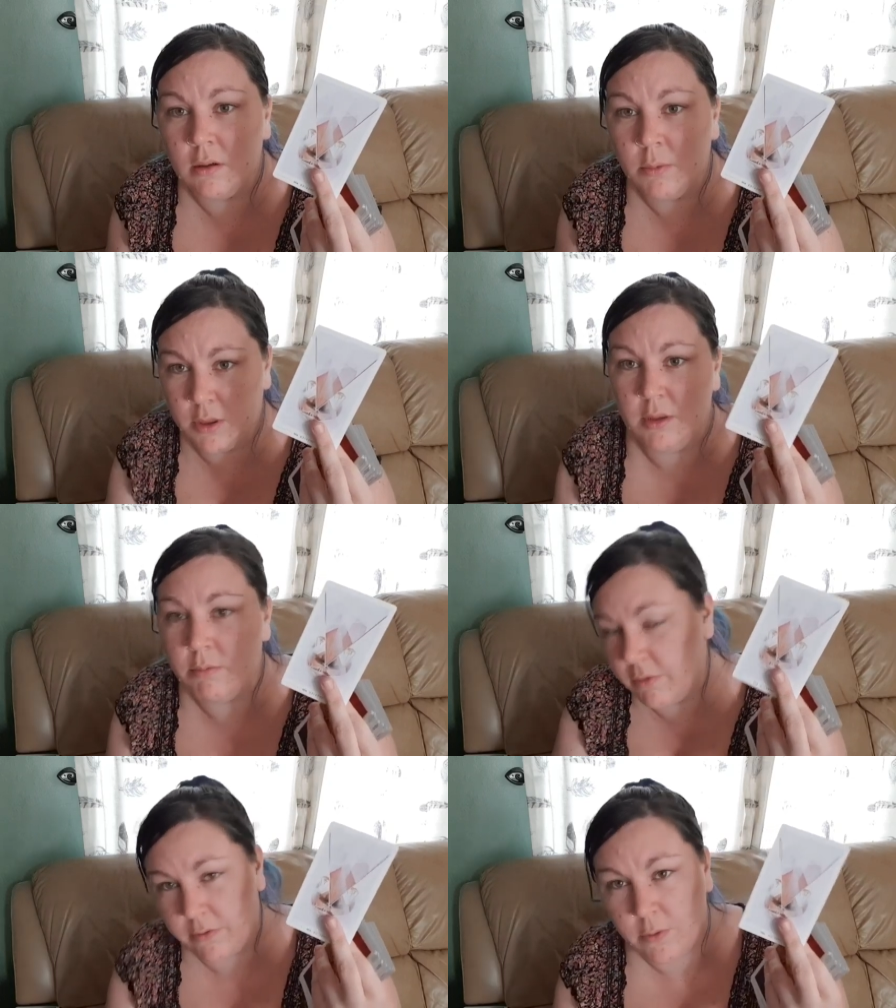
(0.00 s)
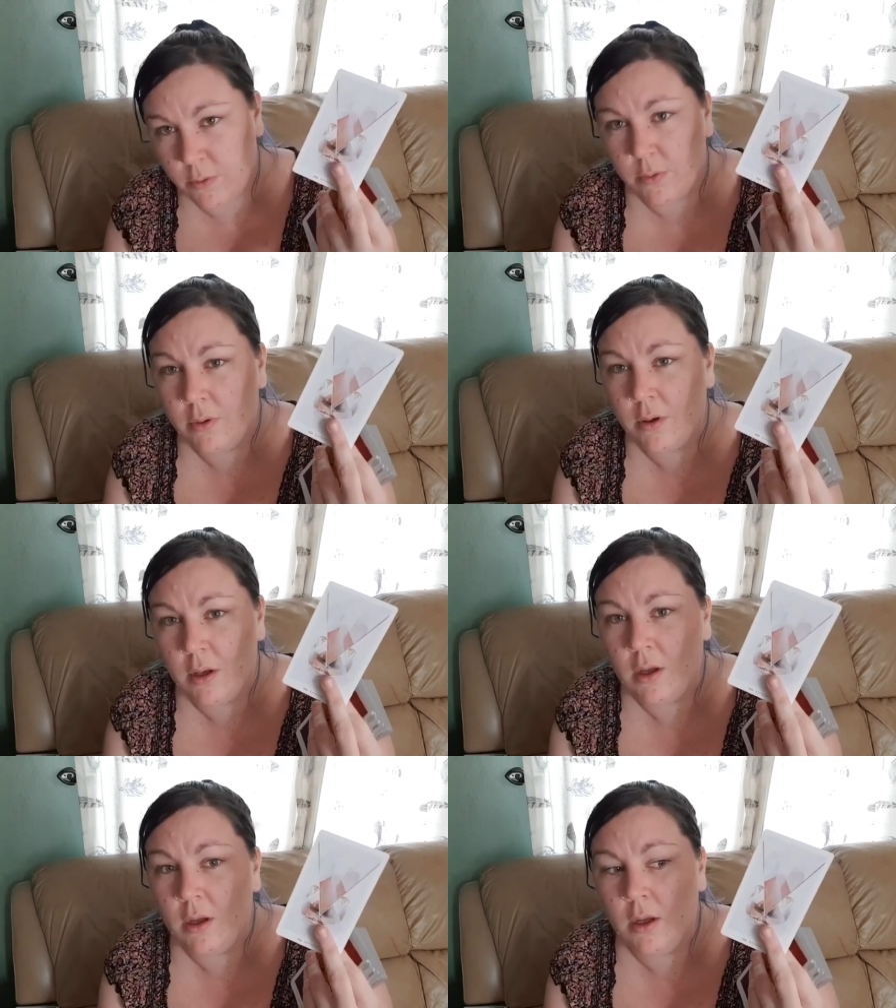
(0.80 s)
with them before.
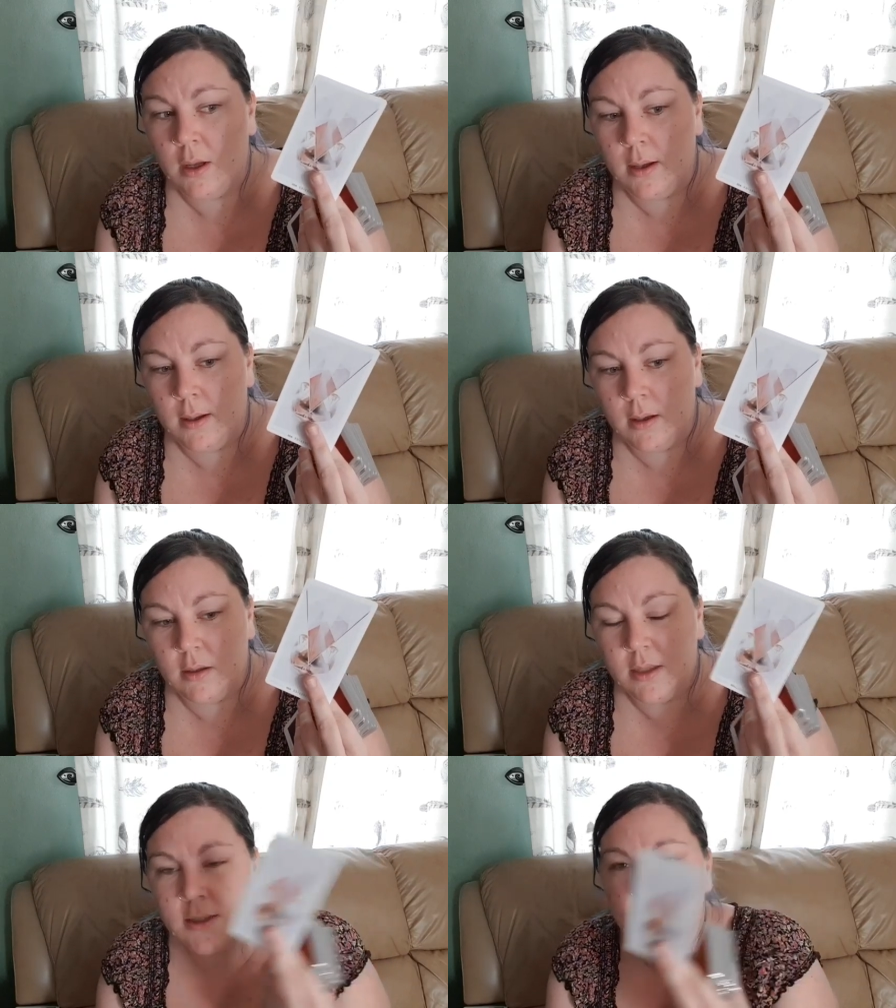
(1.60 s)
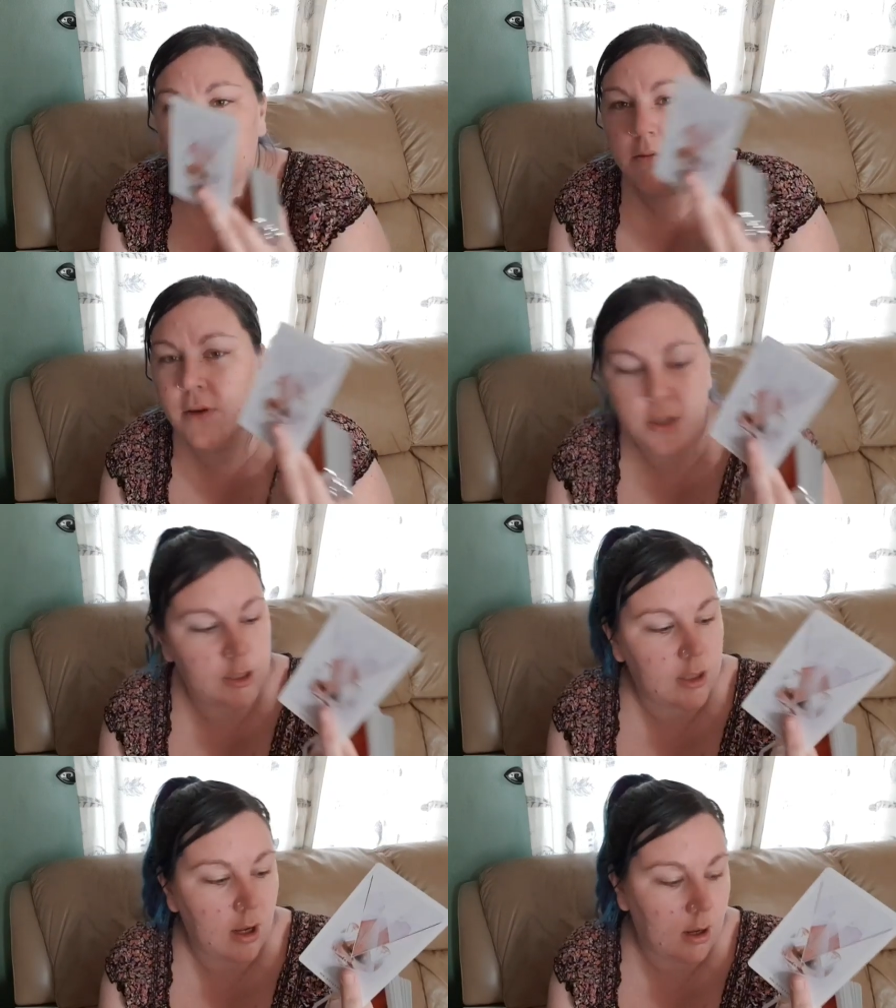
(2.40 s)
This is a fresh
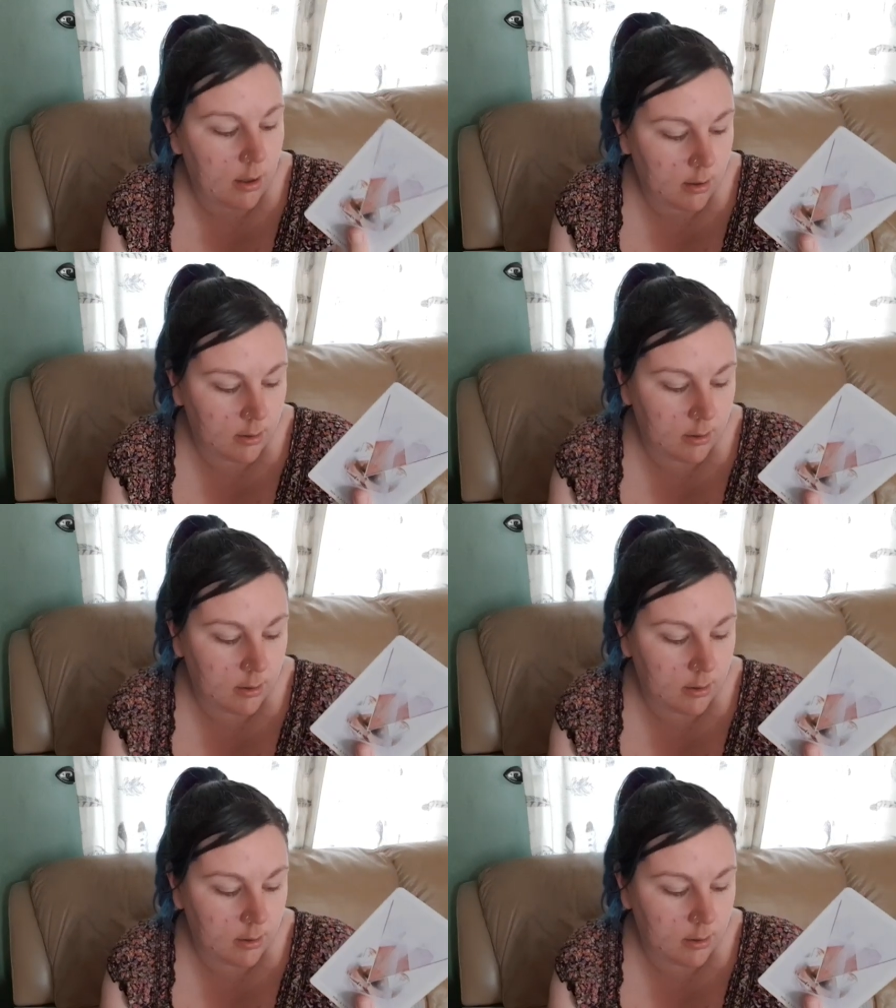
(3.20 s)
start.